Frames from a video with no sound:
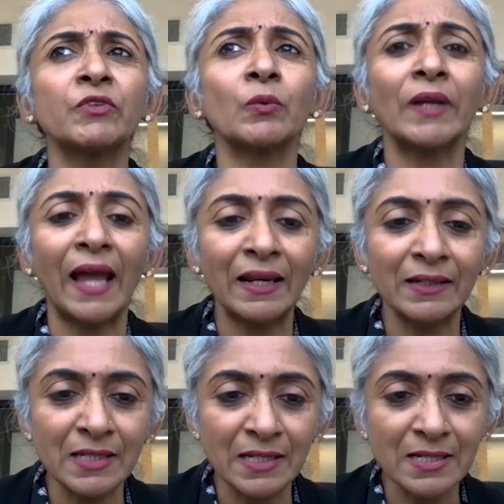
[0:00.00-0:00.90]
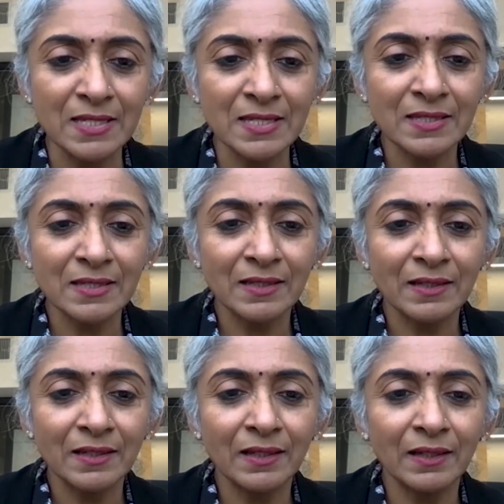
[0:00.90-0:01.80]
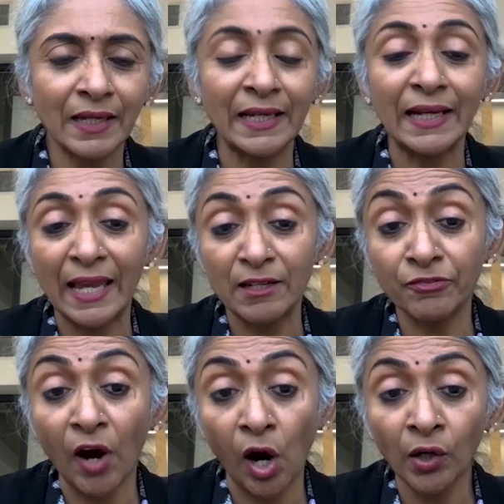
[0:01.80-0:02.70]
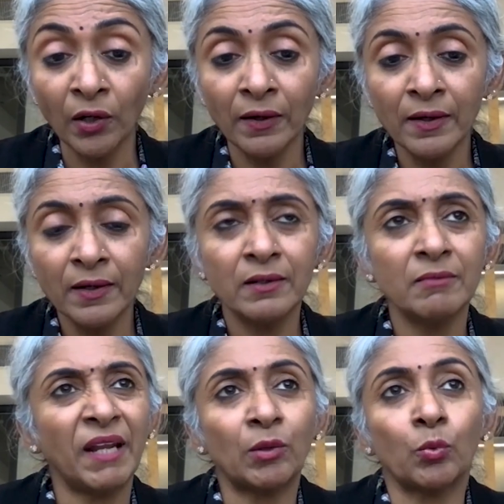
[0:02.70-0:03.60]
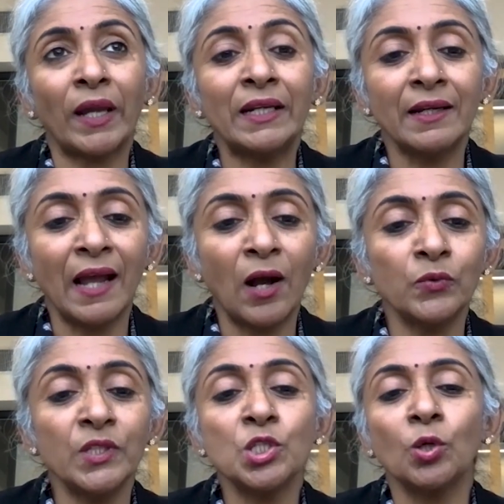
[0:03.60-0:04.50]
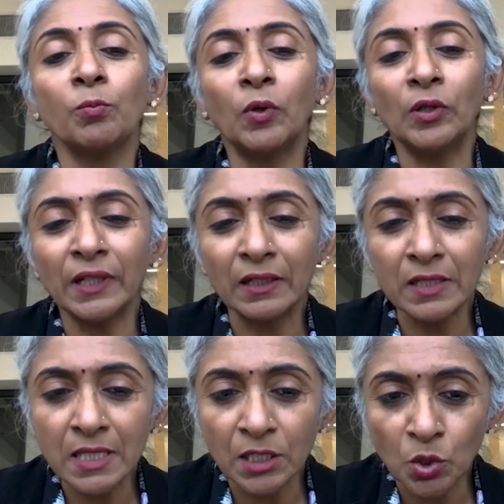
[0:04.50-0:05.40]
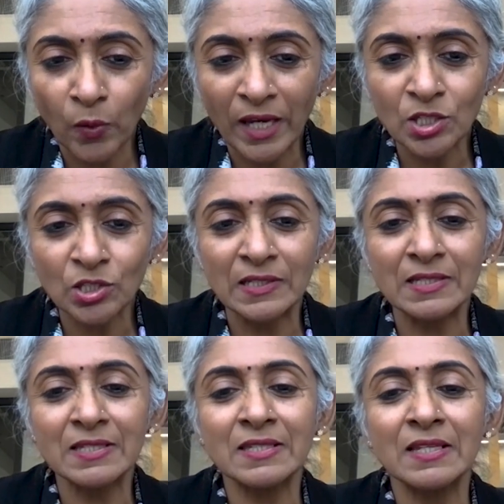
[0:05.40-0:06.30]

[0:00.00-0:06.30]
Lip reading: the realities in life are. Like right now, the geopolitical situations,